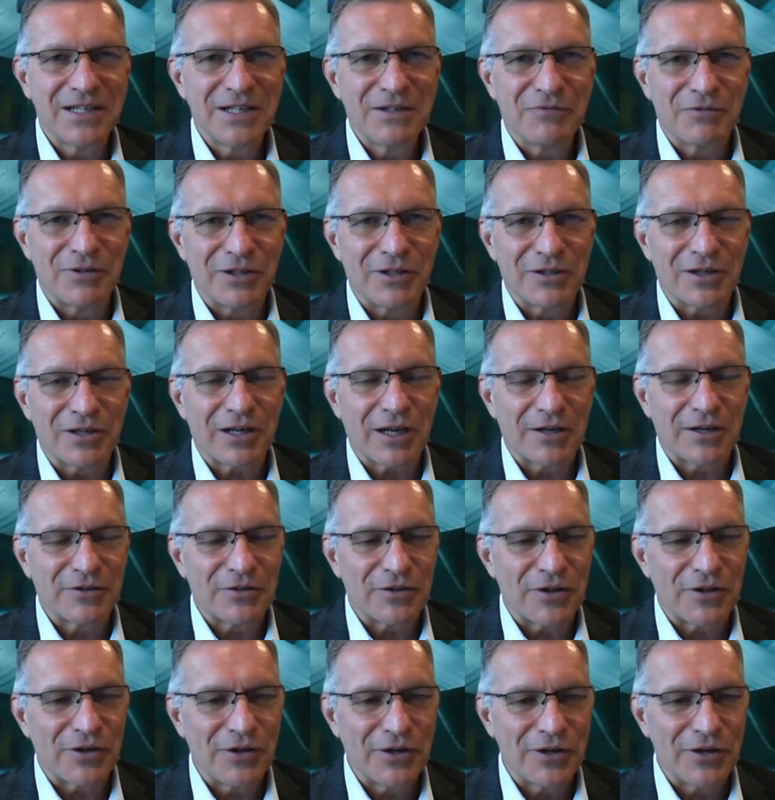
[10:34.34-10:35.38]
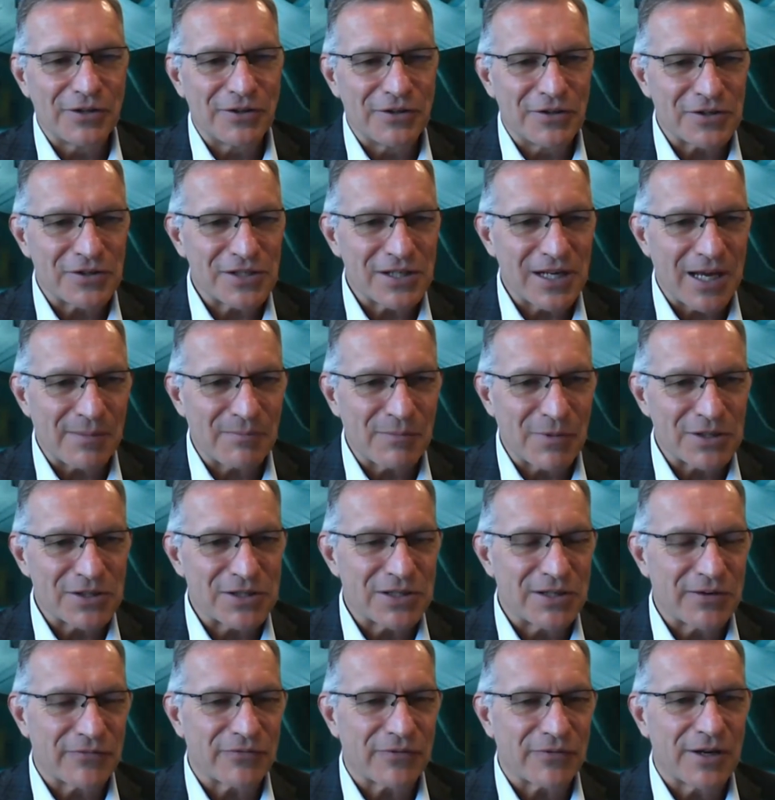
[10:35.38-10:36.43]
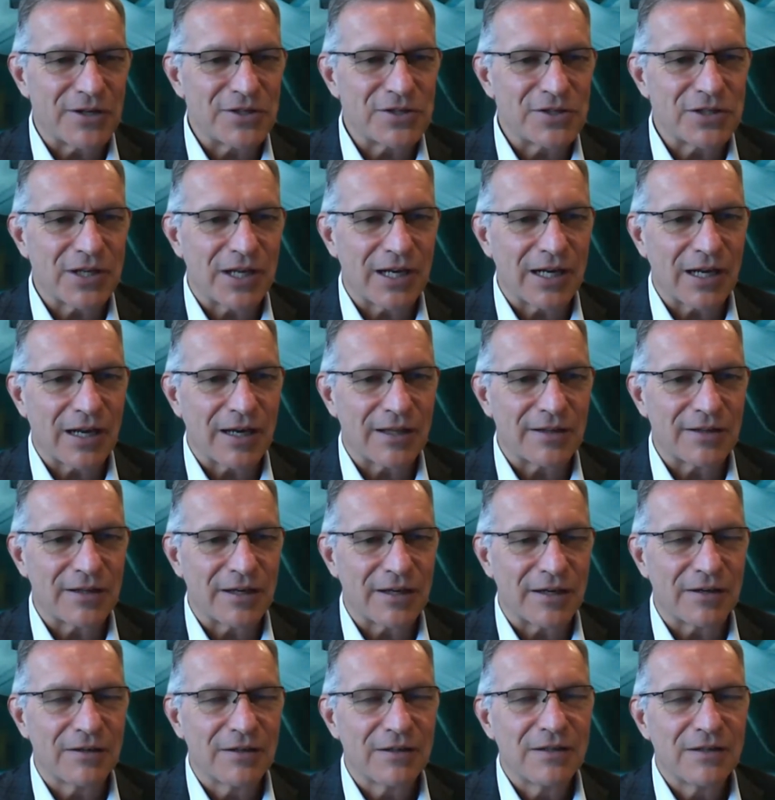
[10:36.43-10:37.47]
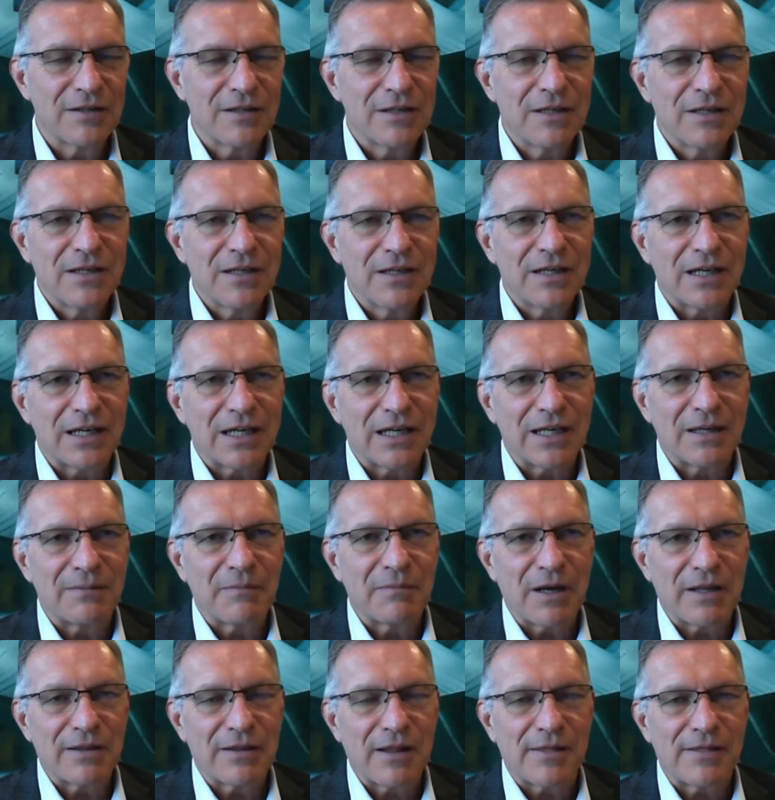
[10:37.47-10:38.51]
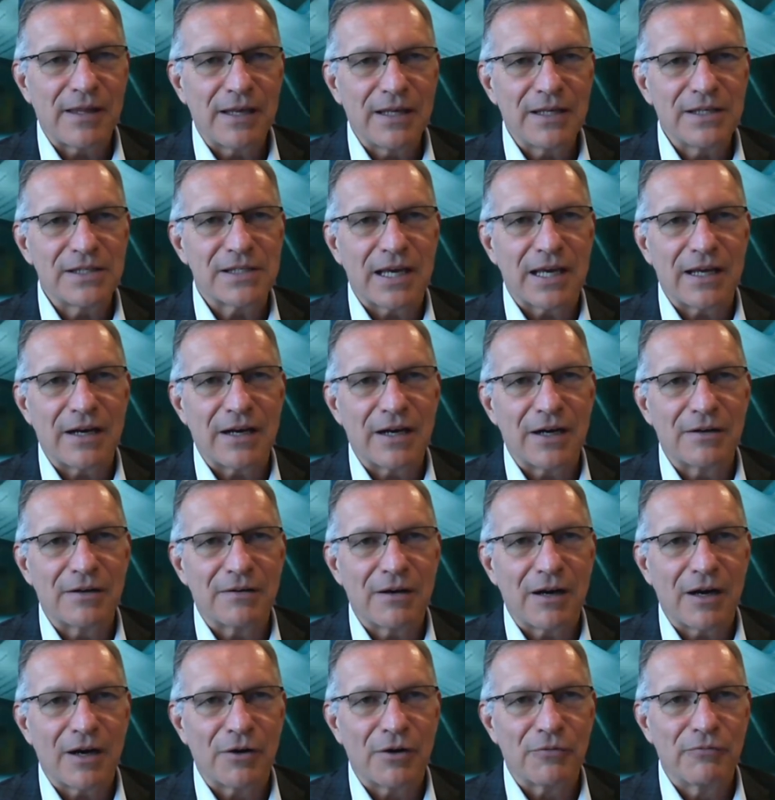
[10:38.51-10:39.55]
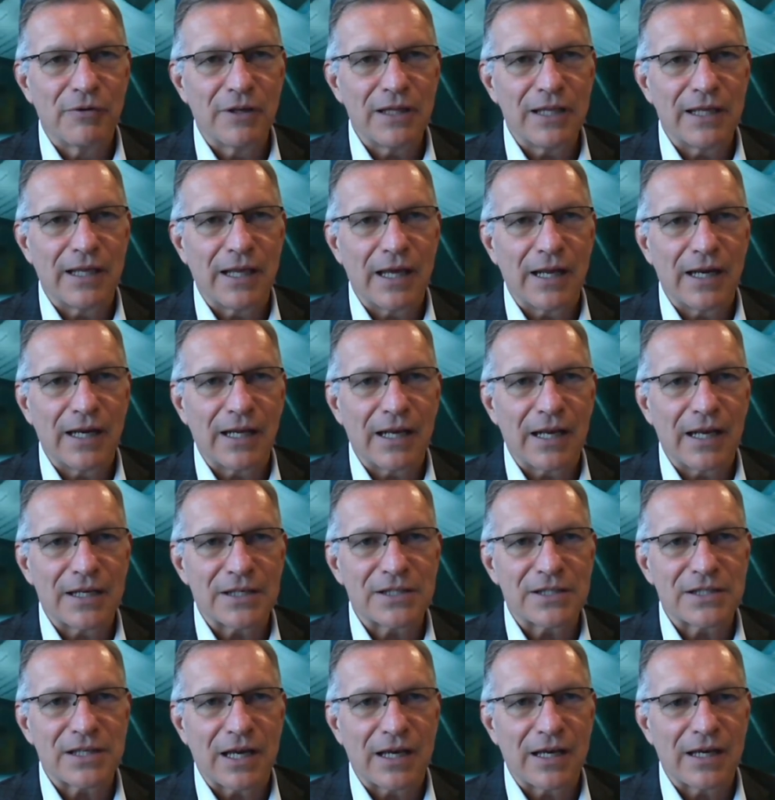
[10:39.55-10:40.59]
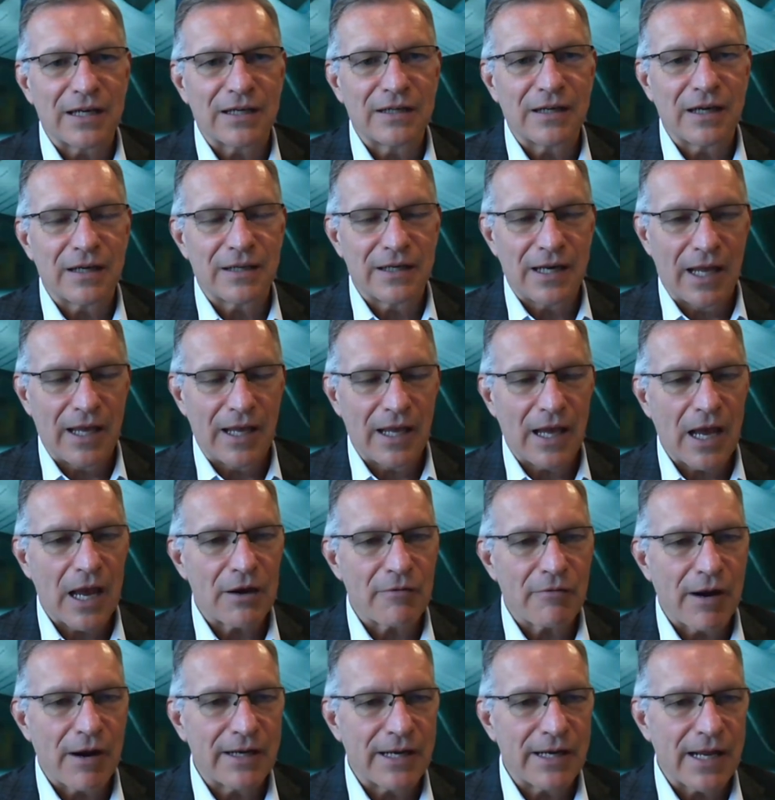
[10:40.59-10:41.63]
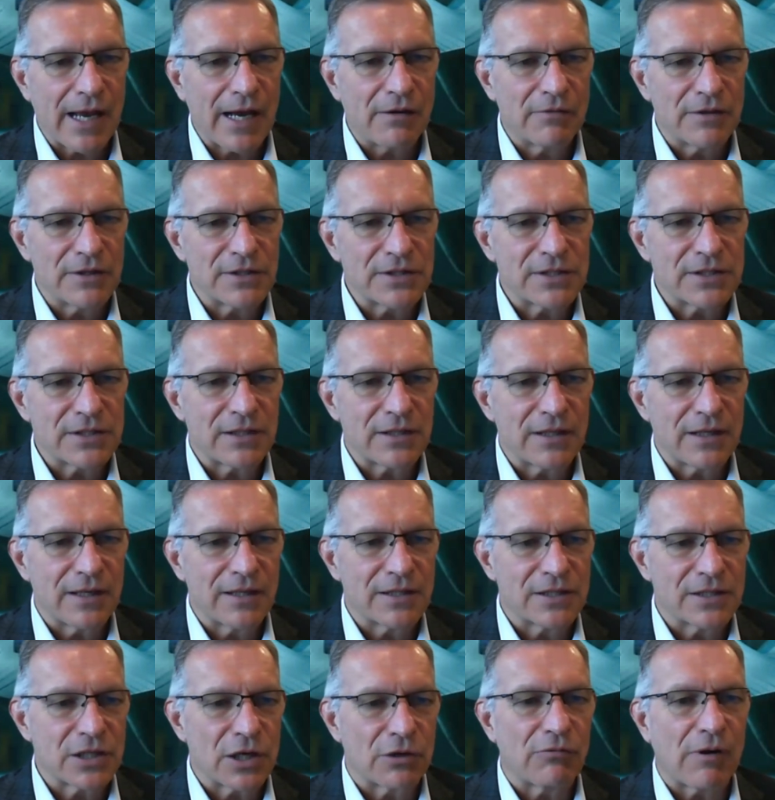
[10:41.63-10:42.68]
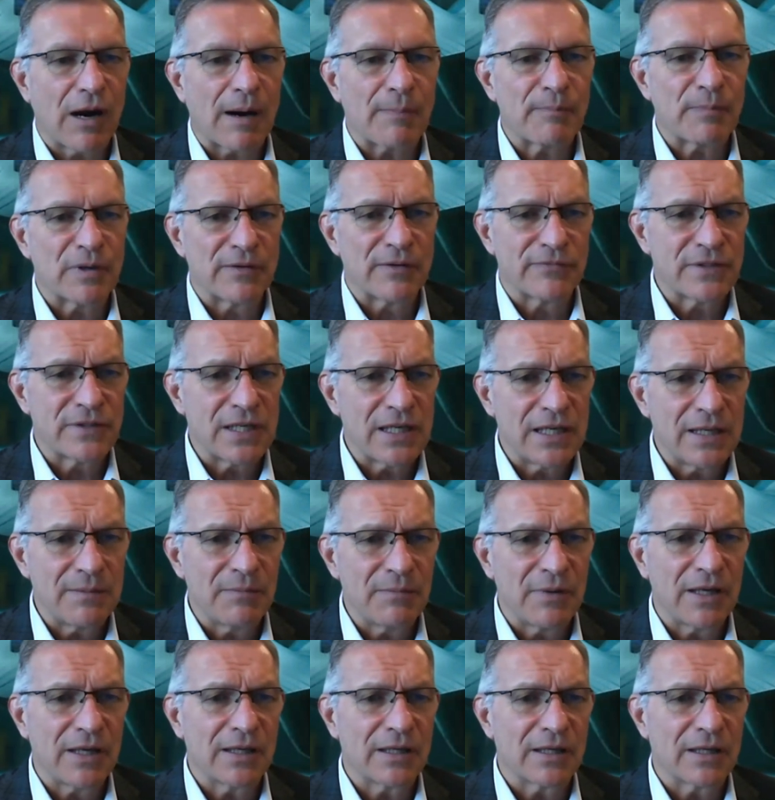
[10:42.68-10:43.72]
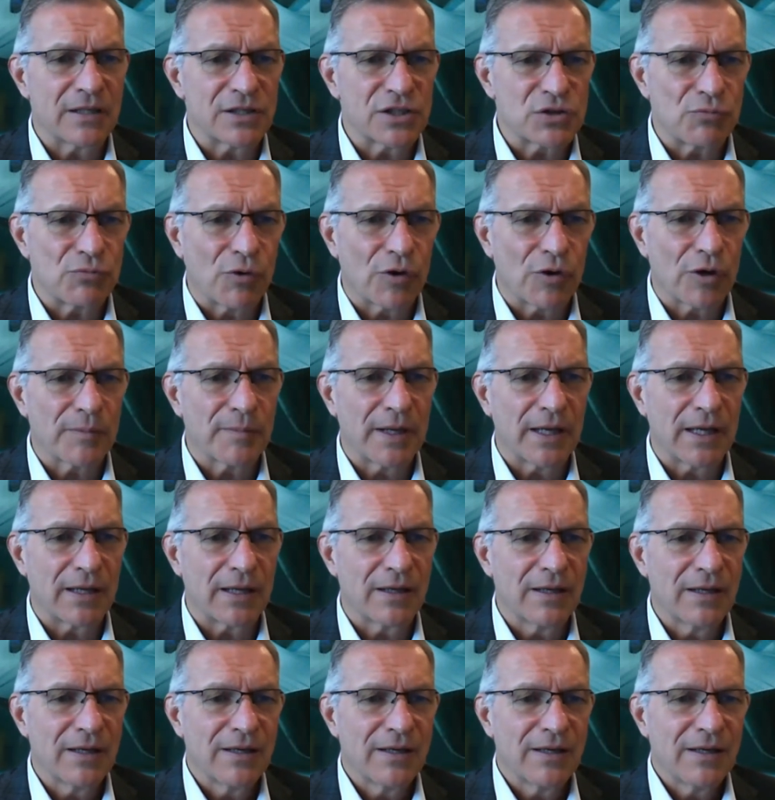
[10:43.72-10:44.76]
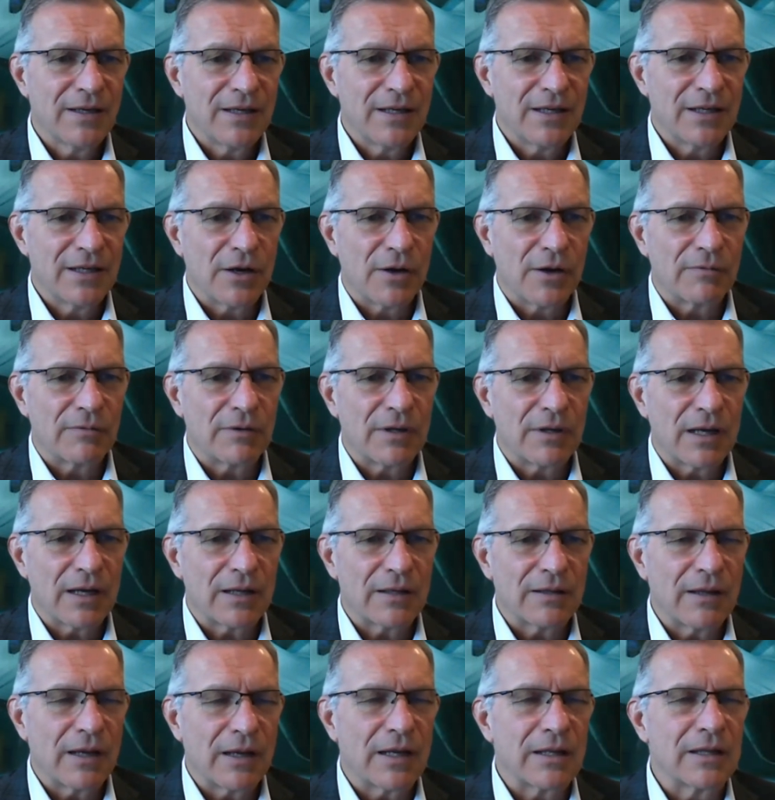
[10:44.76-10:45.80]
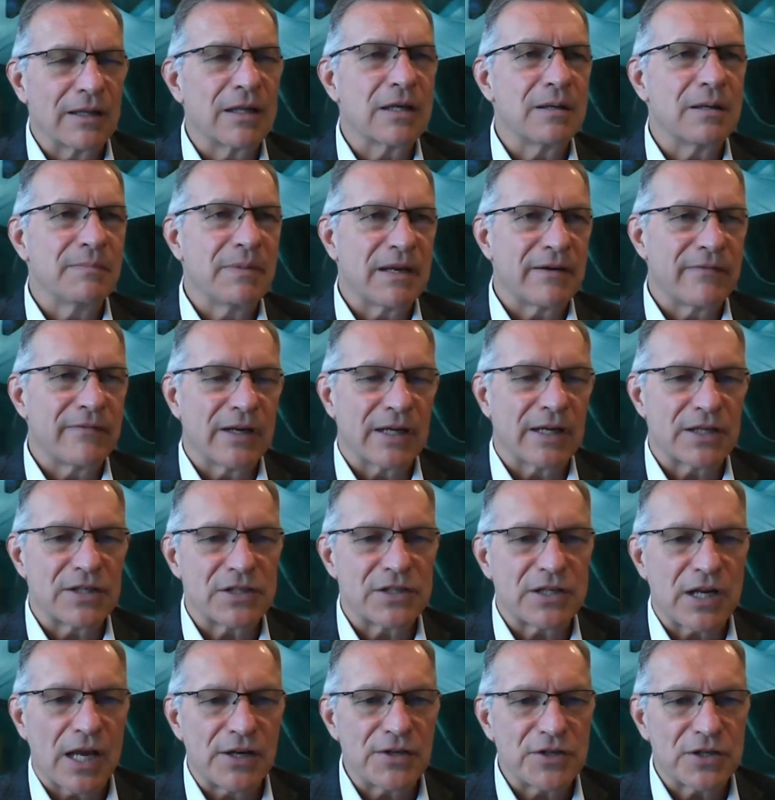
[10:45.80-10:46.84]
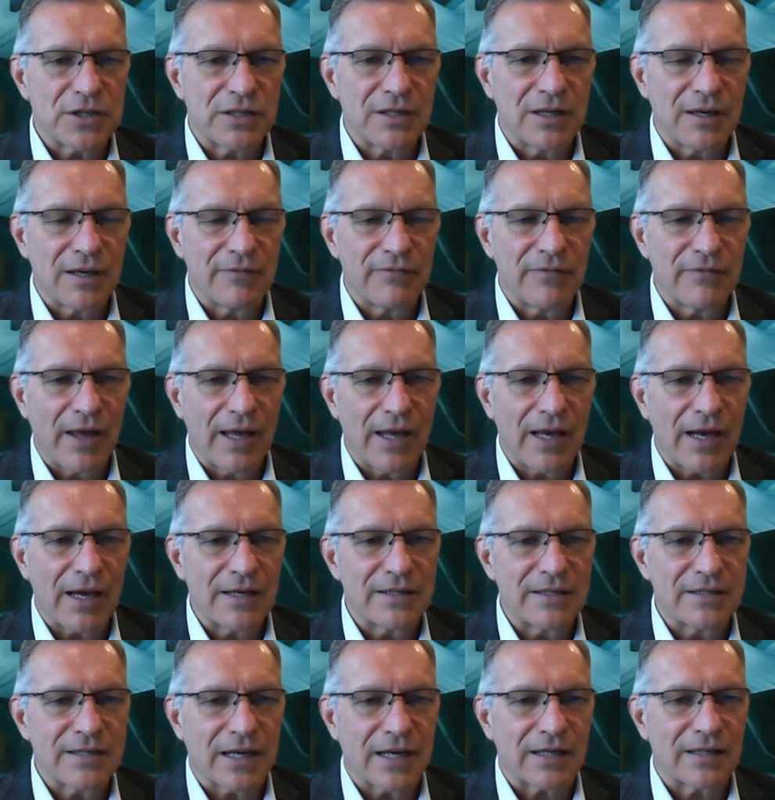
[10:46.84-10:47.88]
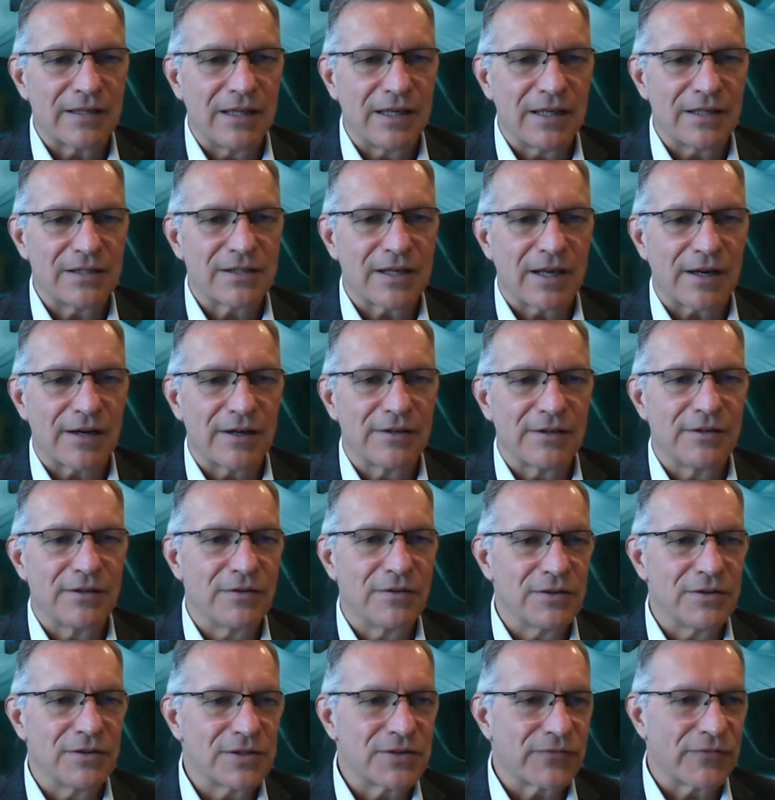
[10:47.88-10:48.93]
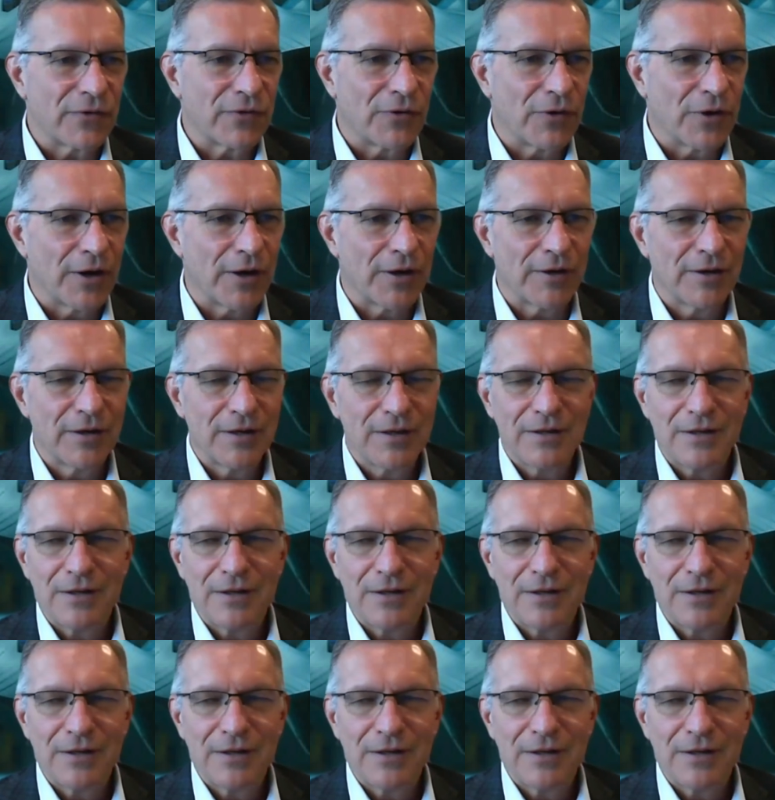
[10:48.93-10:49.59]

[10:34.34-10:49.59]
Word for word: when you look under the hood, there's not much differentiating on there. Um, the things that are are really getting us on on AI right now is is cooperative teaming and swarming. You know, a, a little bit of an extension of AI techniques that are used for